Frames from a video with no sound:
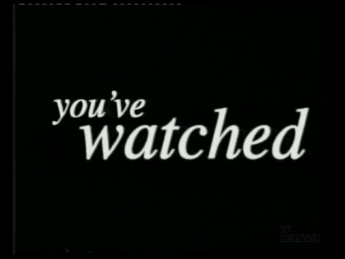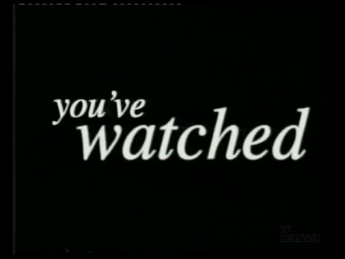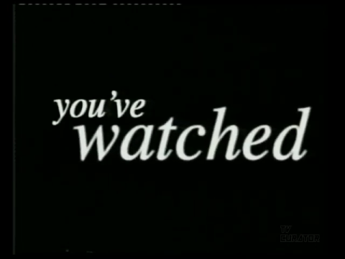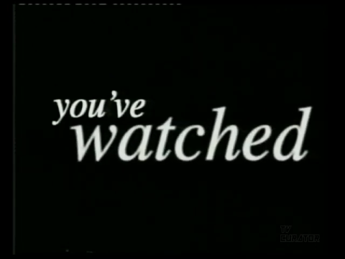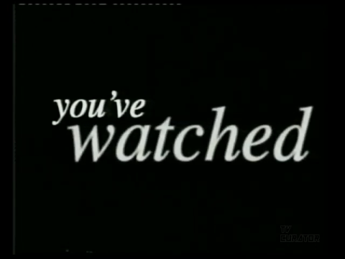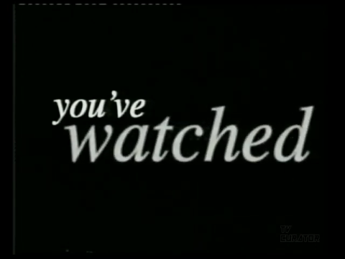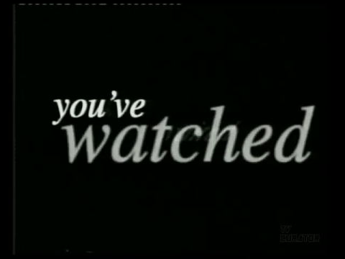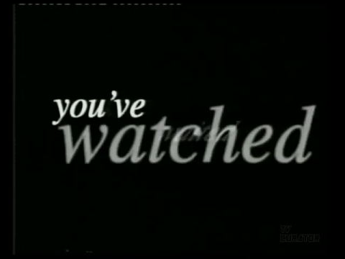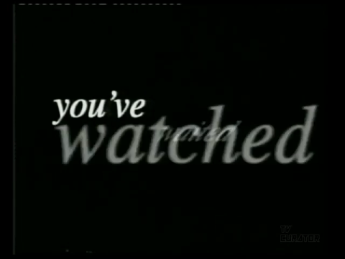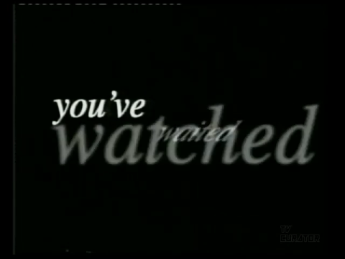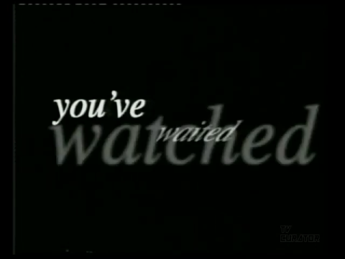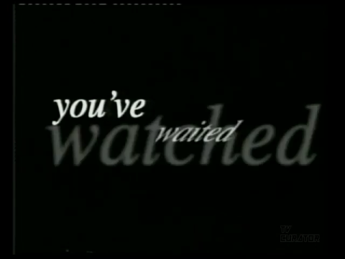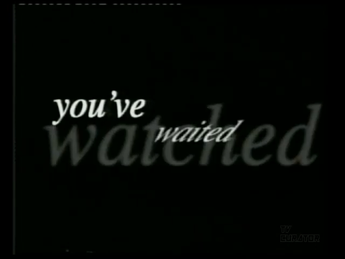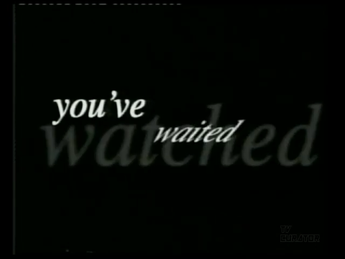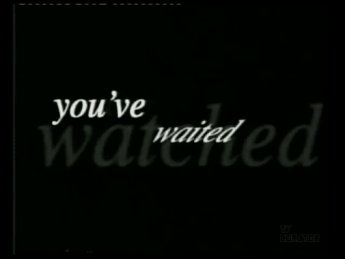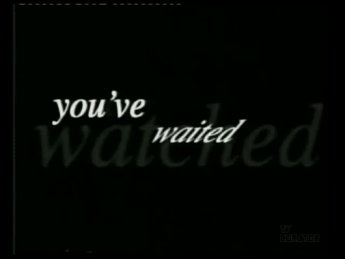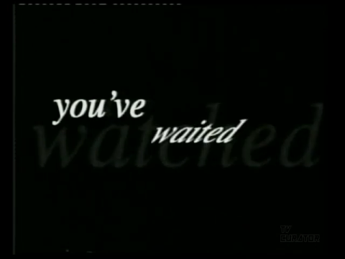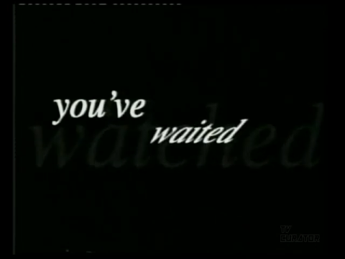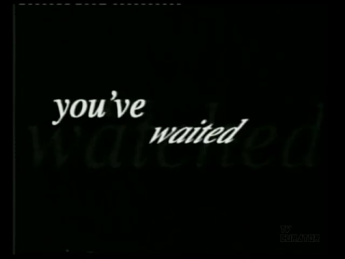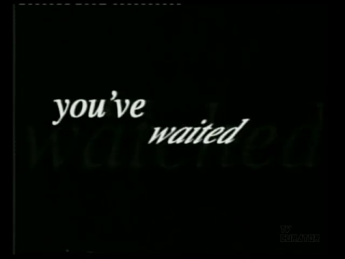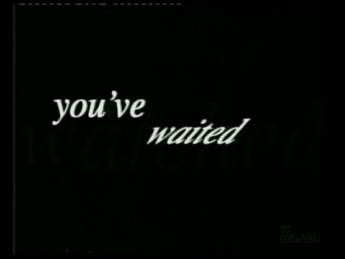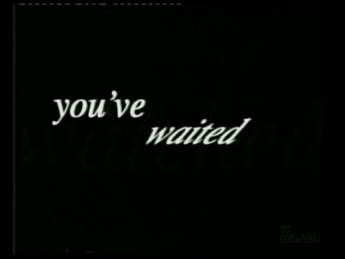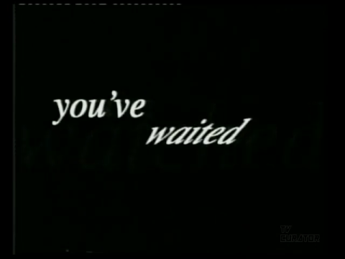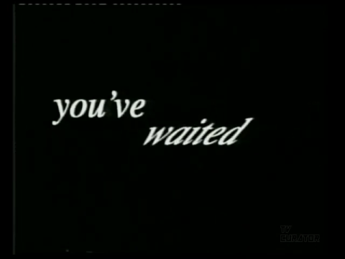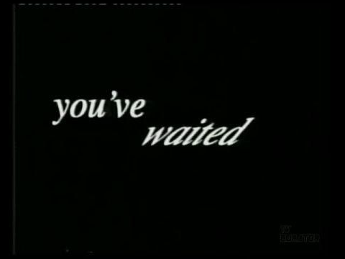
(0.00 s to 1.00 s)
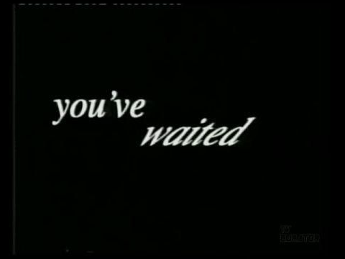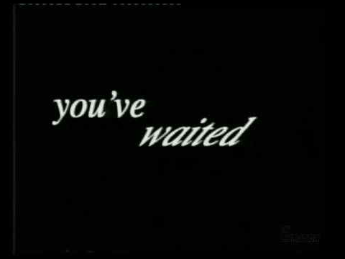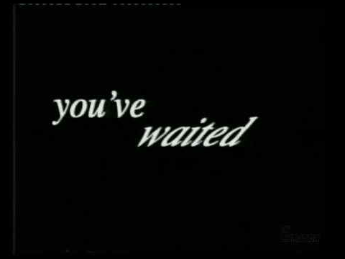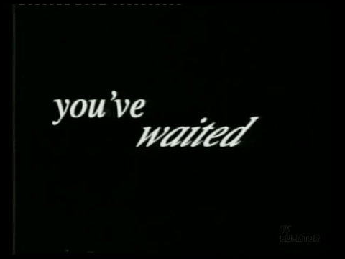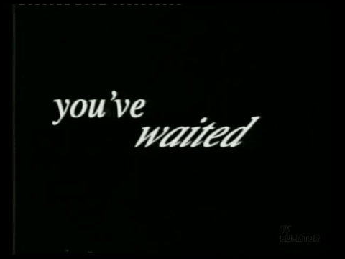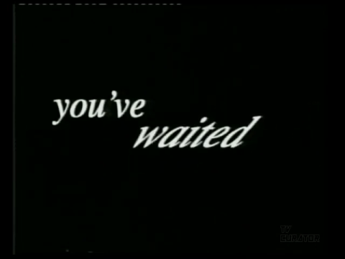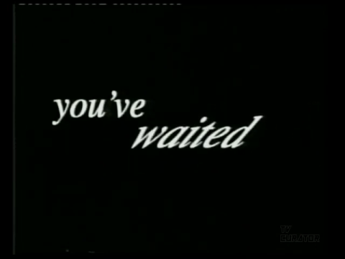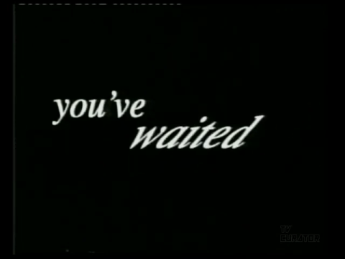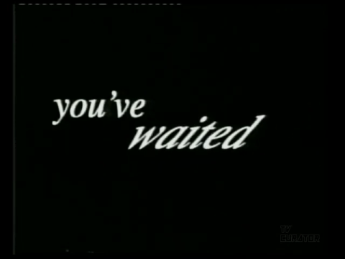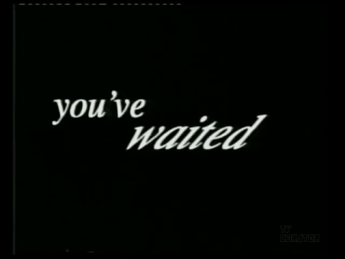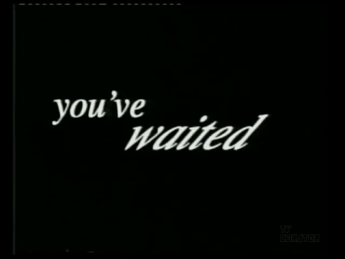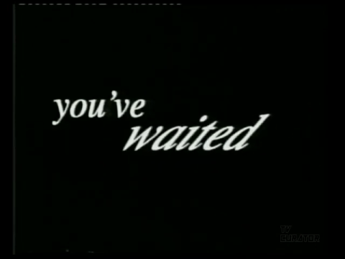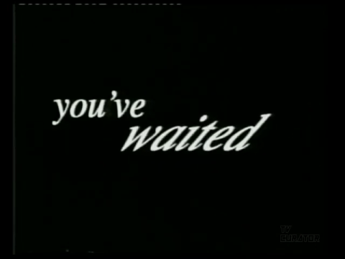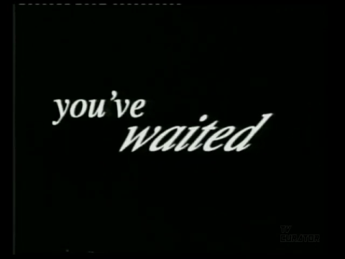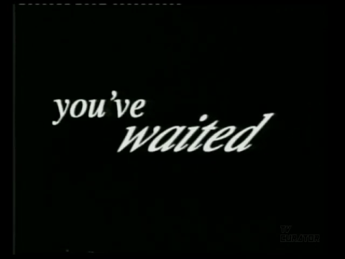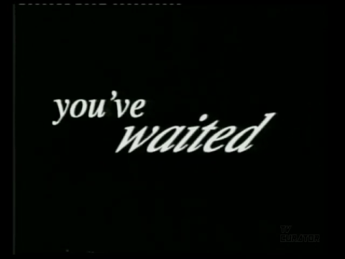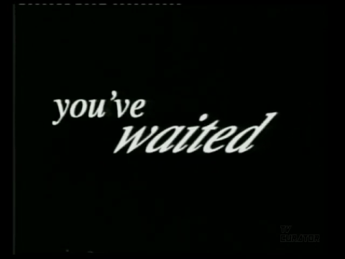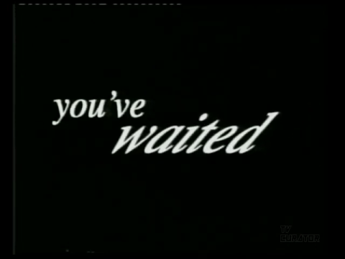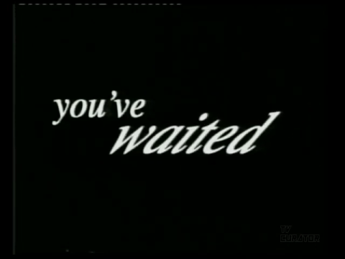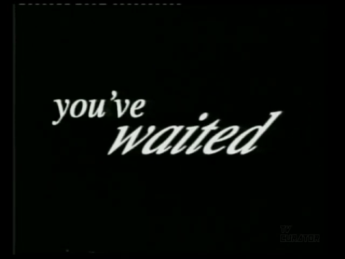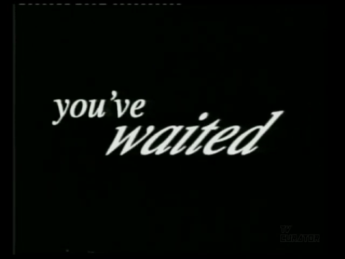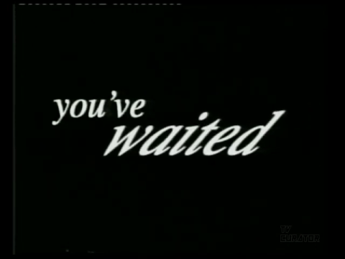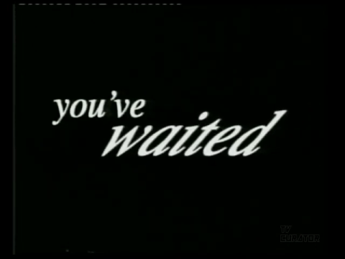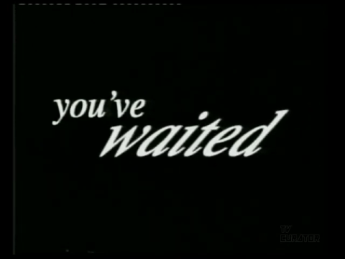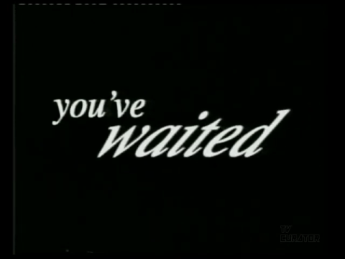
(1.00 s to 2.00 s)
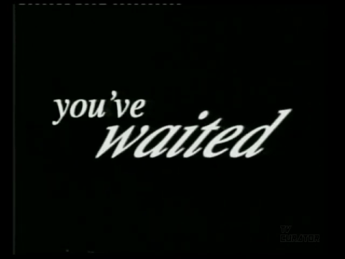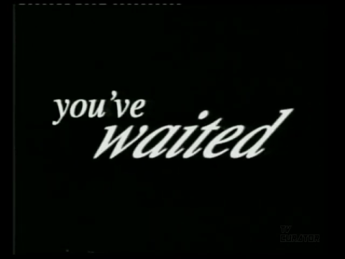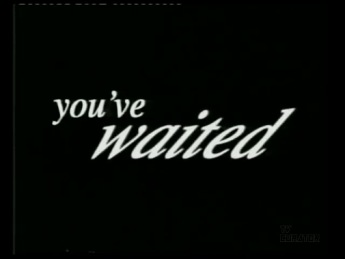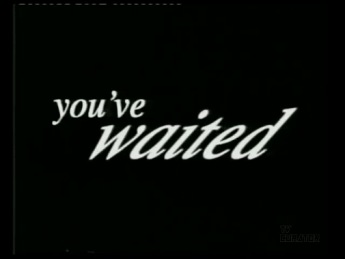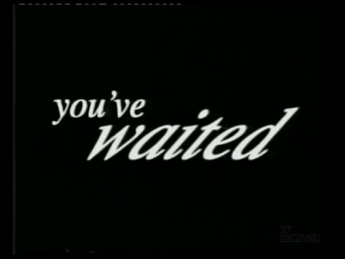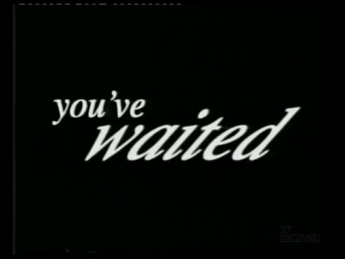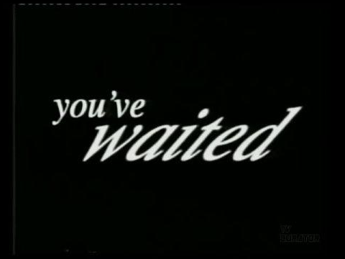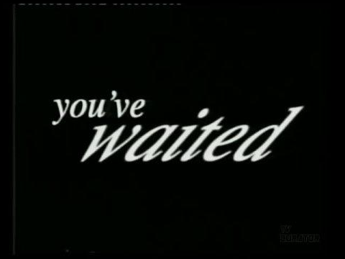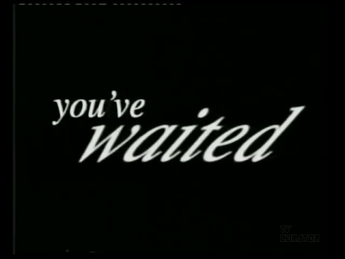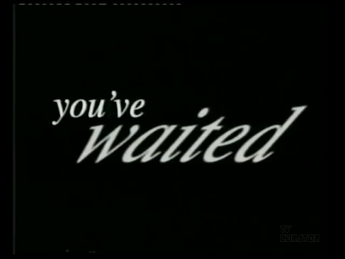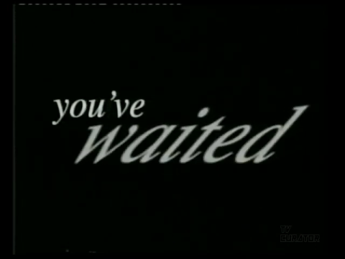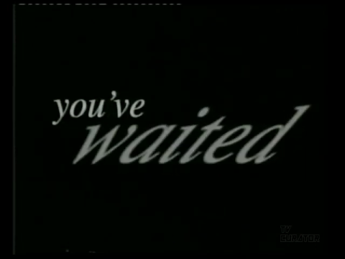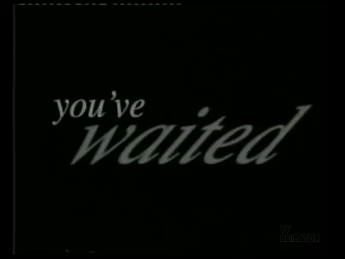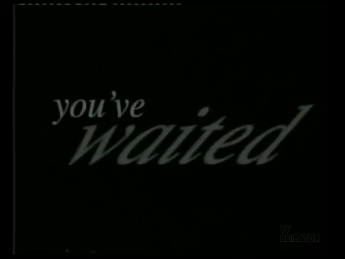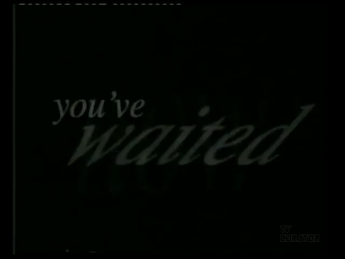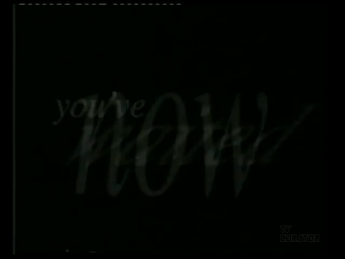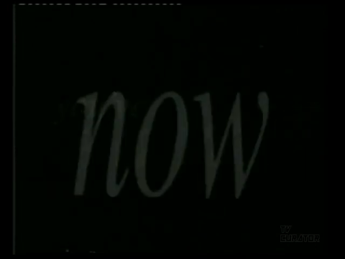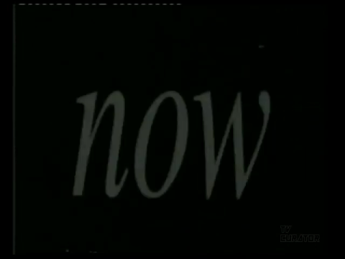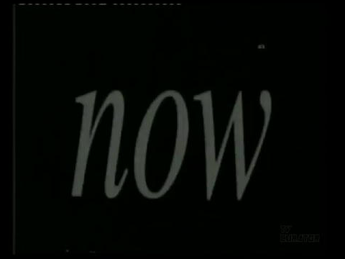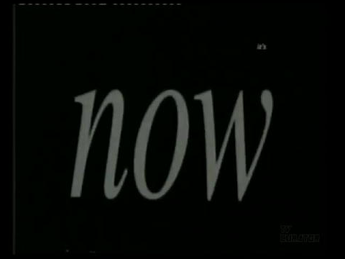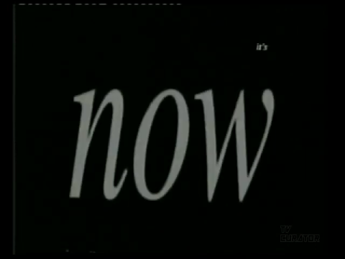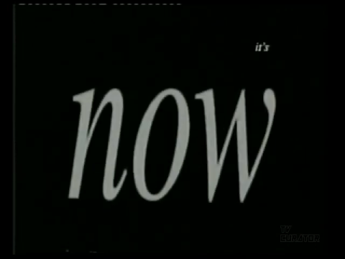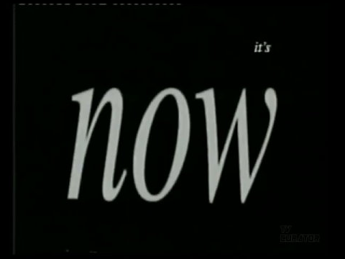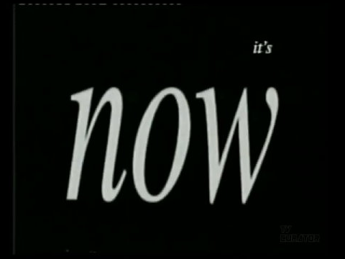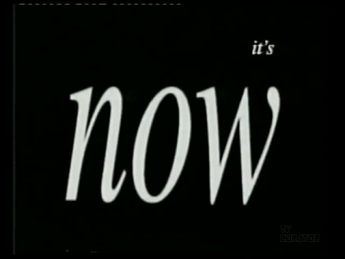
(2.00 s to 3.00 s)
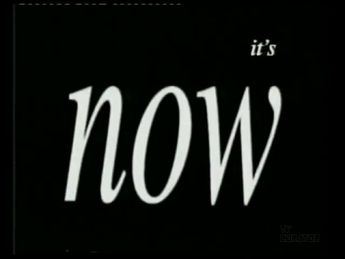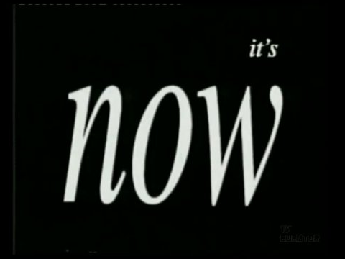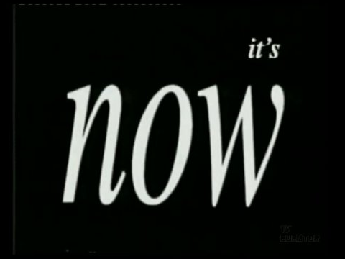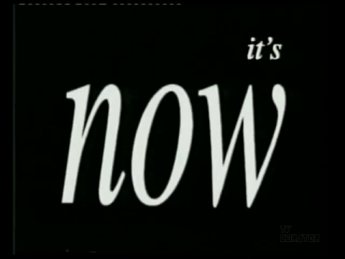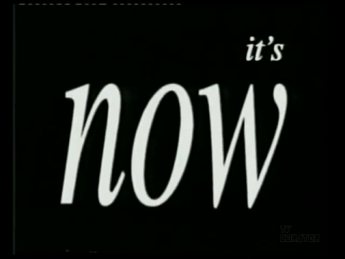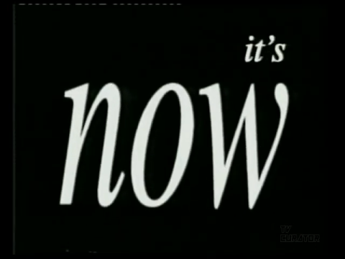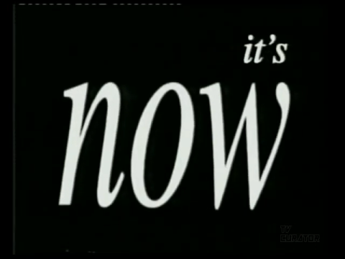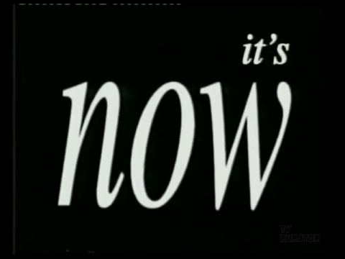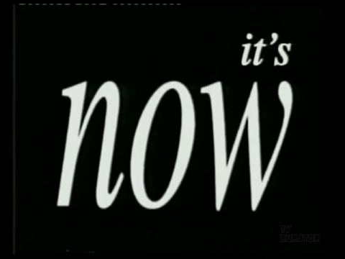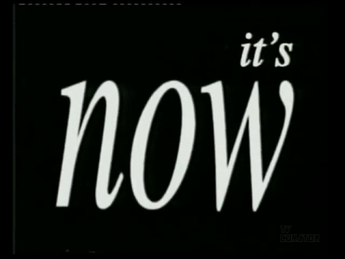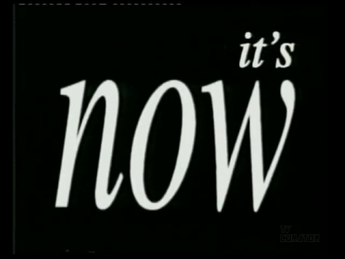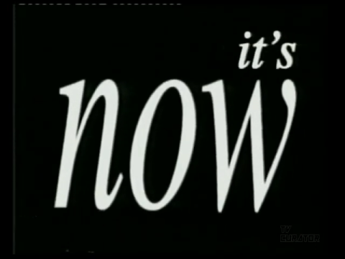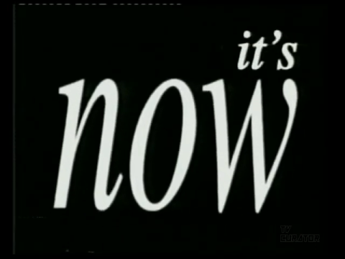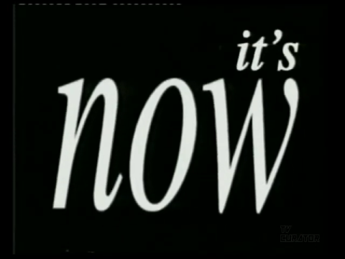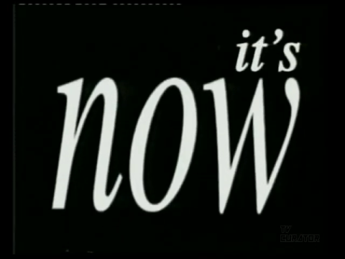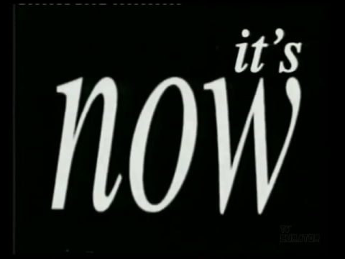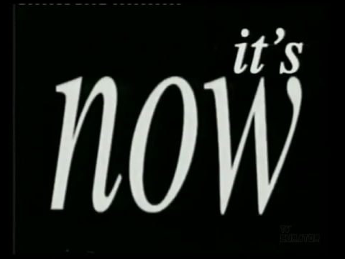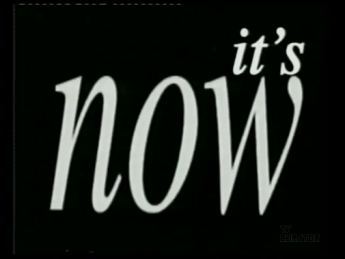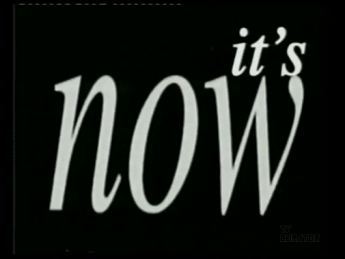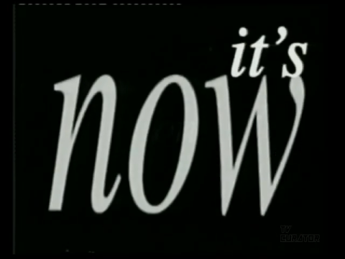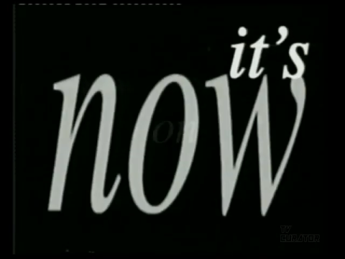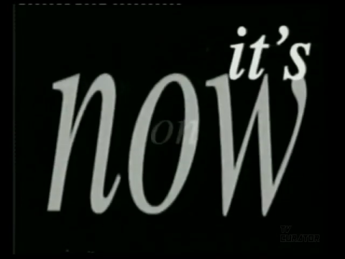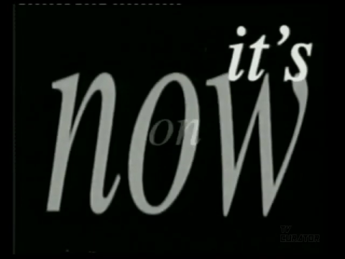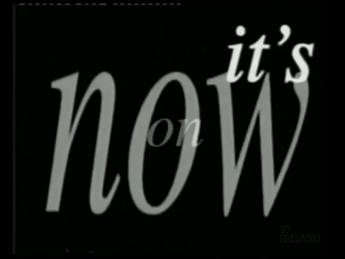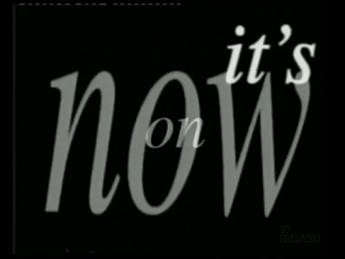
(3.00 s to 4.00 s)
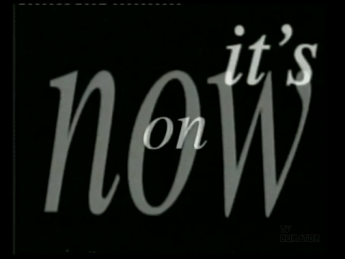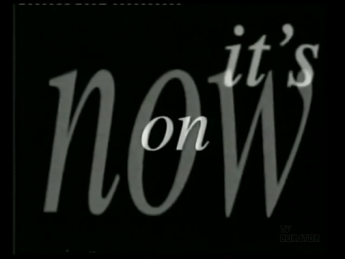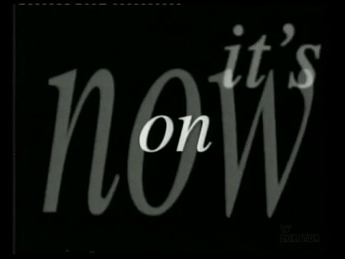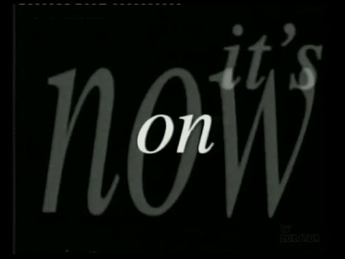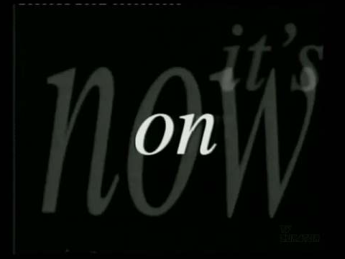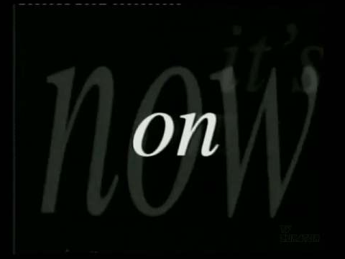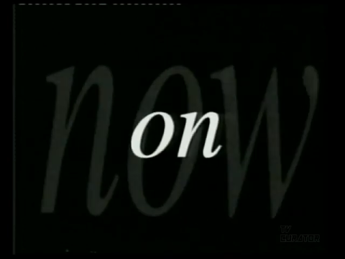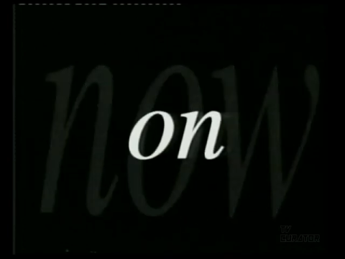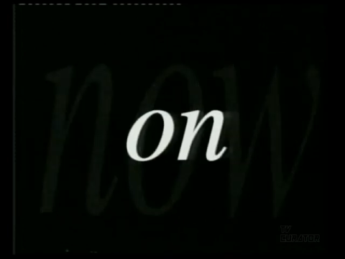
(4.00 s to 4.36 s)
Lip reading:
No face is visible, so there are no lips to read.